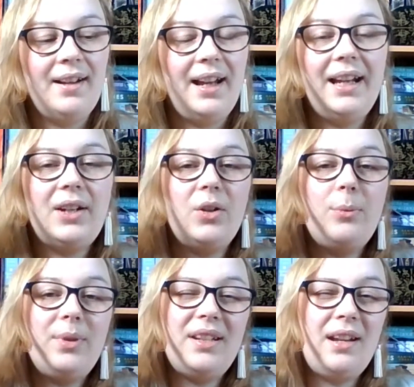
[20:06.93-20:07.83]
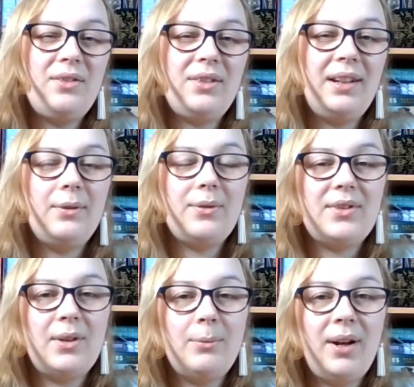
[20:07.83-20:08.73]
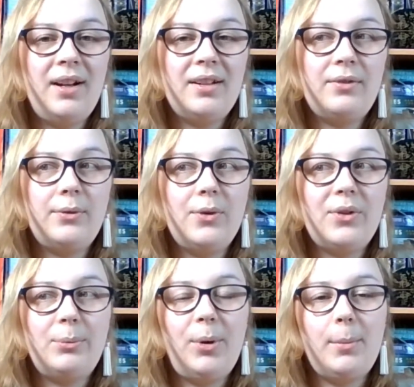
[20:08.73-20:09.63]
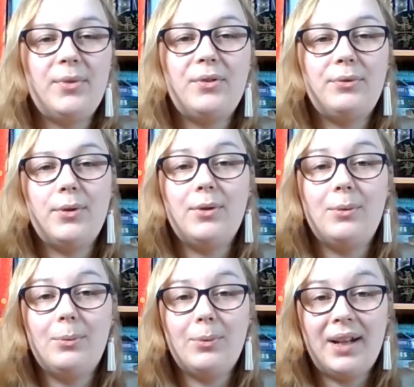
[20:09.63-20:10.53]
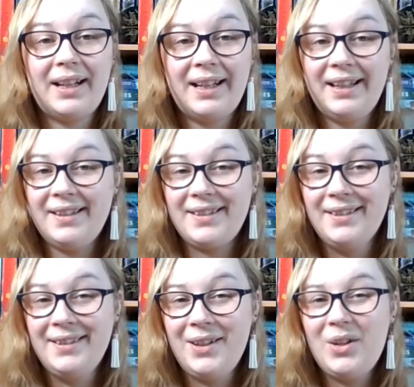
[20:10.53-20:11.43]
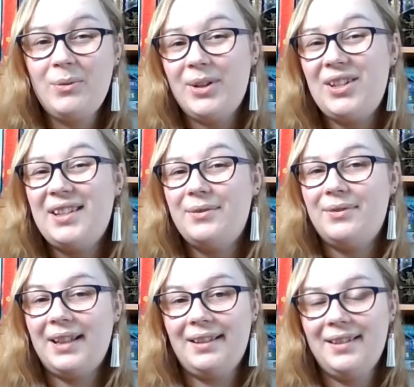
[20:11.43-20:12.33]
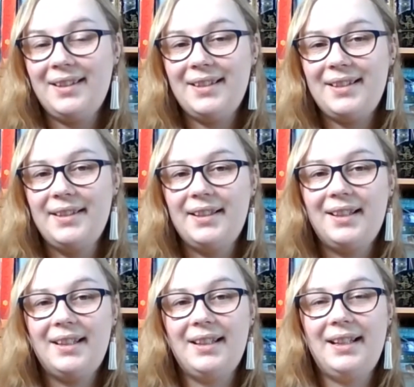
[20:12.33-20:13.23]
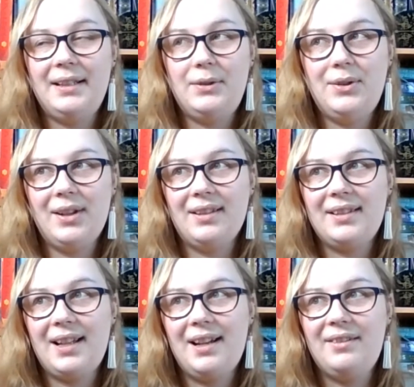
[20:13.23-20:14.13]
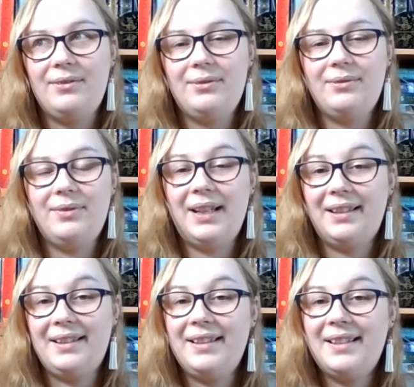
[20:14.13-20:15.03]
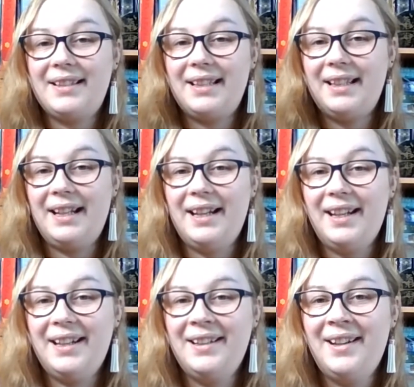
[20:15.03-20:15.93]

It could potentially also work for the prompt for Wicked, which is villains. It does have villains in here.